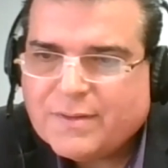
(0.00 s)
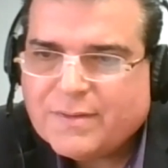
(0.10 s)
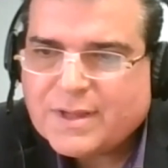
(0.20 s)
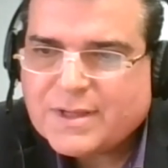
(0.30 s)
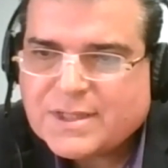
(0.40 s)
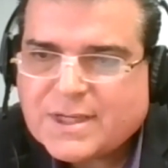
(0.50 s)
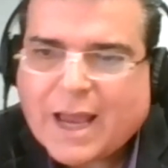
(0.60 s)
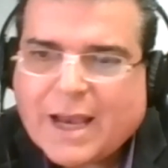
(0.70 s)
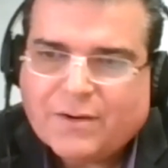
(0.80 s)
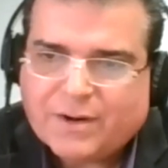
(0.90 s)
the
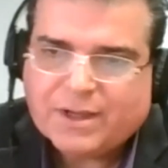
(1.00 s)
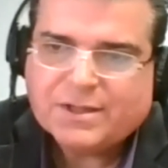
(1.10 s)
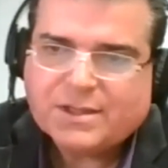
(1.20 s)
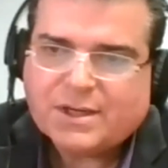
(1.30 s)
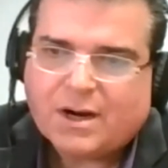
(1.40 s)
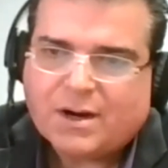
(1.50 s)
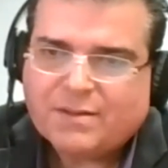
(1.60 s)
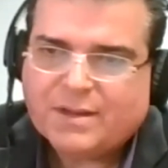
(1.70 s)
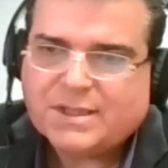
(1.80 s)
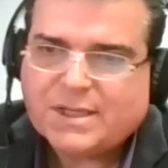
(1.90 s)
salaries are
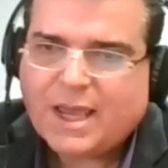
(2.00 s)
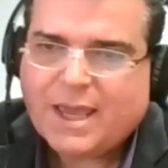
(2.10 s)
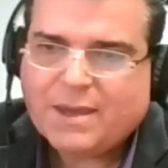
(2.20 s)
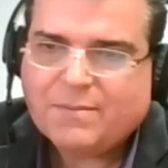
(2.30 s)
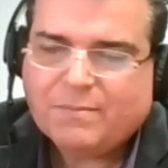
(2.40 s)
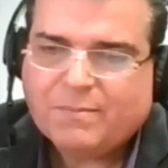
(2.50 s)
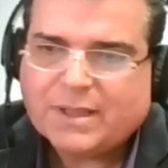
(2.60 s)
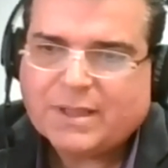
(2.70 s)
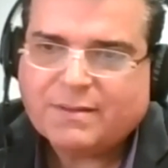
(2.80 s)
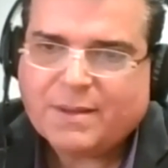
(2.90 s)
the same,
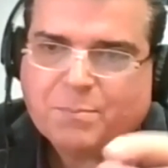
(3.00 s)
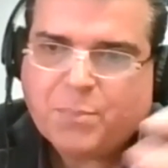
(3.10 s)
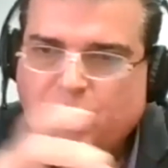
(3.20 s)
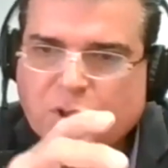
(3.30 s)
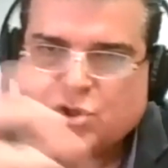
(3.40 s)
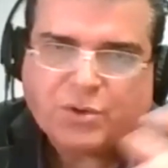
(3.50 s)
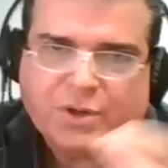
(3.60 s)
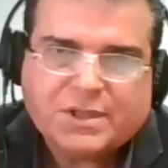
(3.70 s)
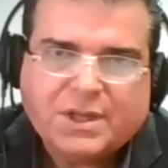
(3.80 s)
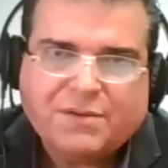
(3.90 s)
but the person
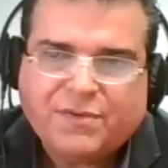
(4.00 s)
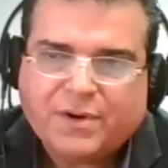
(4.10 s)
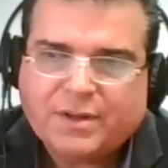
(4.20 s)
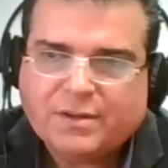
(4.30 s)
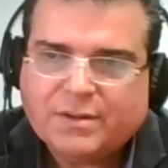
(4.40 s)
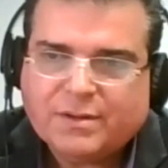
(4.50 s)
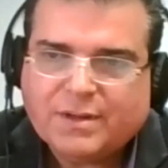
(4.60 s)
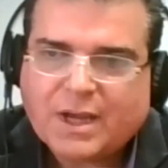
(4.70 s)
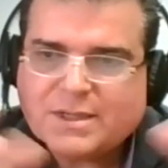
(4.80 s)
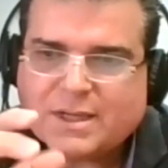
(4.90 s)
is different,
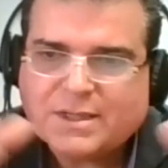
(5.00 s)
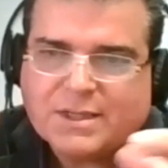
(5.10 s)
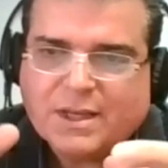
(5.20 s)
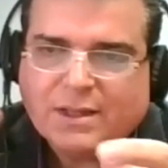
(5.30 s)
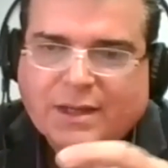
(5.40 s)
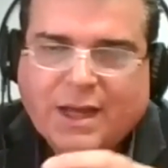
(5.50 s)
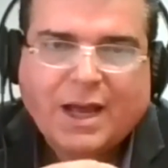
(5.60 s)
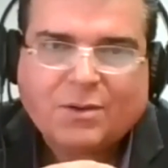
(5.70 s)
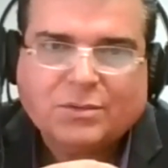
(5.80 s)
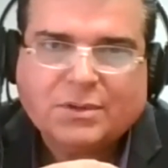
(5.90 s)
does that still
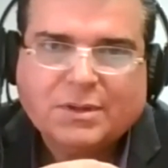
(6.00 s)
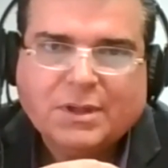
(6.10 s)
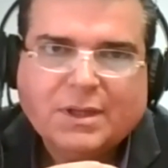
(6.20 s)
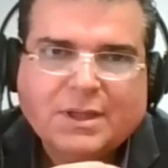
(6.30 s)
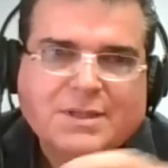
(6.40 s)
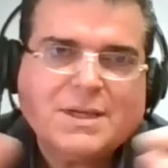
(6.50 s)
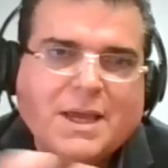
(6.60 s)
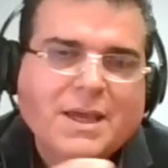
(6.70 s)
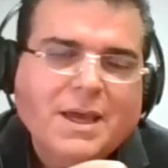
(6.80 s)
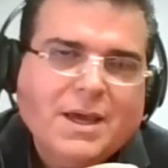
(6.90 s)
count? Let's
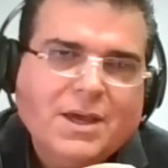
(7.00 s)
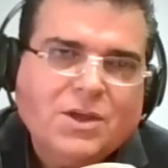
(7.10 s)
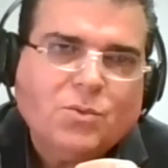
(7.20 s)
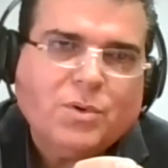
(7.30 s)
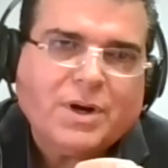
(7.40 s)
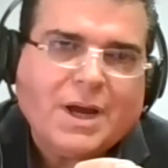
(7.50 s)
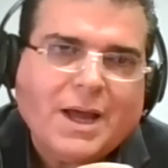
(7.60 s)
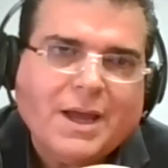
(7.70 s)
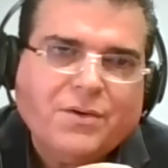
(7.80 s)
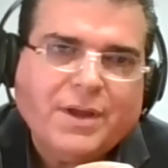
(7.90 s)
say you were
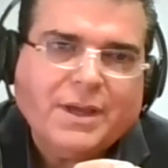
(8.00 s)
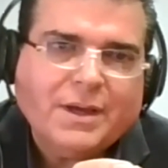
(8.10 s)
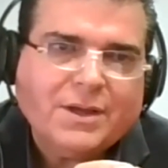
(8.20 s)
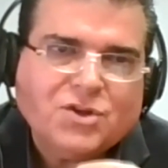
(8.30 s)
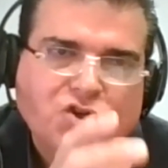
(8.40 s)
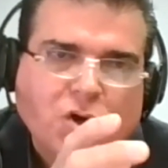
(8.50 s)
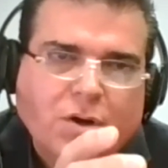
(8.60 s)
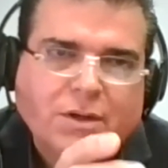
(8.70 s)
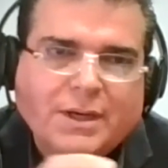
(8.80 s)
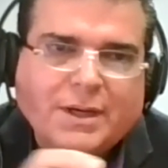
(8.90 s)
hiring
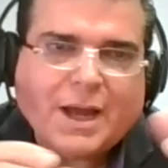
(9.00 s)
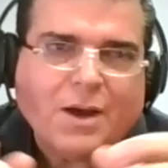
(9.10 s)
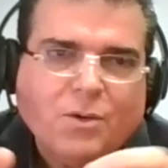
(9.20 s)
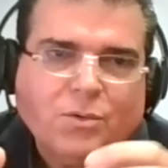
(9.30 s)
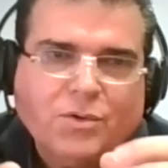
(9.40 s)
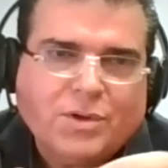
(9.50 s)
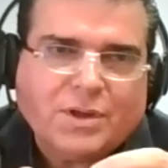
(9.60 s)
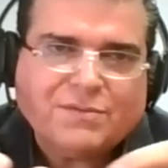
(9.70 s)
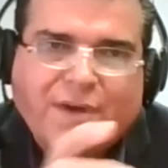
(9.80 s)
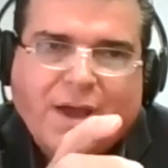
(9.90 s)
John and now you
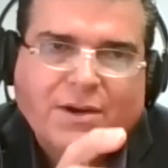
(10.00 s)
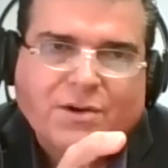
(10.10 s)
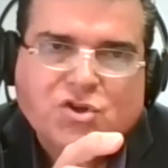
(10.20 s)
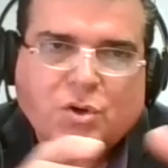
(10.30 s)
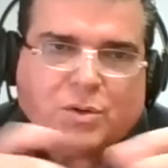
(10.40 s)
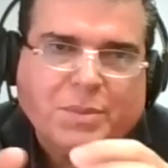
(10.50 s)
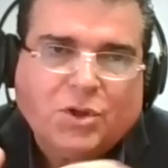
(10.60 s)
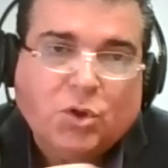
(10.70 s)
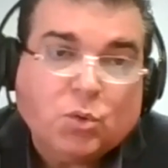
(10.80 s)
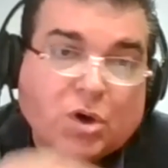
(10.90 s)
had fired John, but
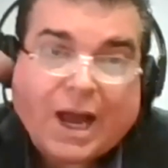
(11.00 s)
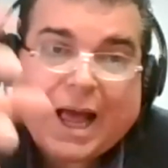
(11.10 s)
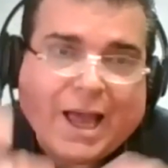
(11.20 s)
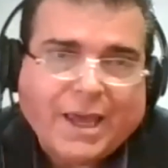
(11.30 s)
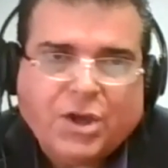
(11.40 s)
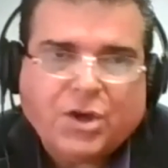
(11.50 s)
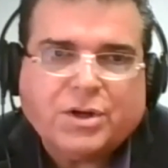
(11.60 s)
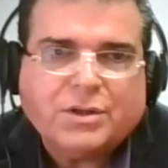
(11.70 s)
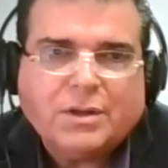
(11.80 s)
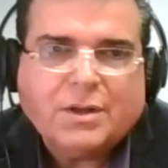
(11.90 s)
you
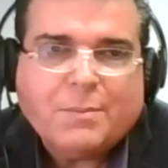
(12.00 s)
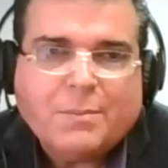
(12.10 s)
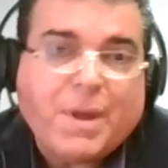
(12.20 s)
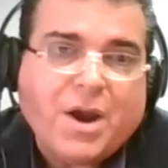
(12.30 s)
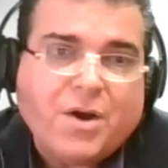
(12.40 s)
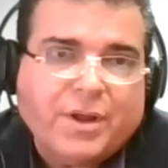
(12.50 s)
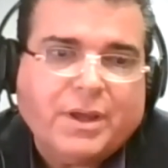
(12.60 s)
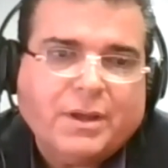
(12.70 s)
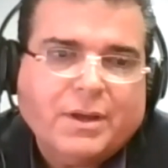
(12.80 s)
hired Mary.